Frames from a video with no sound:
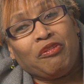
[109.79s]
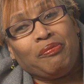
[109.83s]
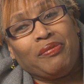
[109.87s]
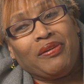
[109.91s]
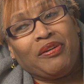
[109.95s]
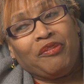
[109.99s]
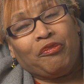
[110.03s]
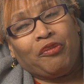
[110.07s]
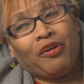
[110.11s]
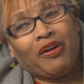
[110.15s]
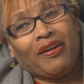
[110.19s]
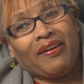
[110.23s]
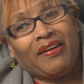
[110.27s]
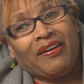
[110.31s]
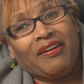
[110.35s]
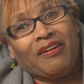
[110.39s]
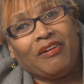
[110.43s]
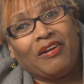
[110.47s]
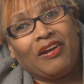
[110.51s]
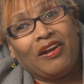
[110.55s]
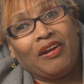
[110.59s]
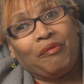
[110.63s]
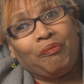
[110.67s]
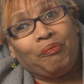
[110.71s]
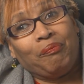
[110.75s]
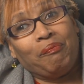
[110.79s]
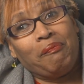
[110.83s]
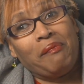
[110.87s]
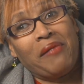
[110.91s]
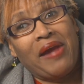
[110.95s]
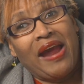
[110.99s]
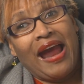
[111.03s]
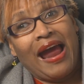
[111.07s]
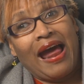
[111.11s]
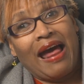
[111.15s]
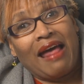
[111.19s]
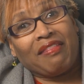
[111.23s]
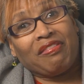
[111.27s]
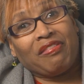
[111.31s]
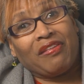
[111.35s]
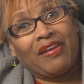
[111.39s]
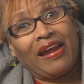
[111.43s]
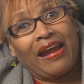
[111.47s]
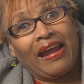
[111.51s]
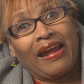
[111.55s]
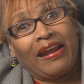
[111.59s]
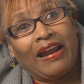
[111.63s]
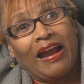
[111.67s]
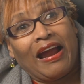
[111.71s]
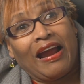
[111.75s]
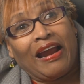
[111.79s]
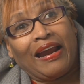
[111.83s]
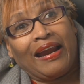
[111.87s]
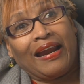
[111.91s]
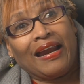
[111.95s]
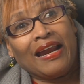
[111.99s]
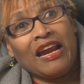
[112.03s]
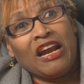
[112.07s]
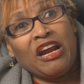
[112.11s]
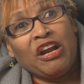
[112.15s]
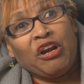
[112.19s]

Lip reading: been really good at math, and I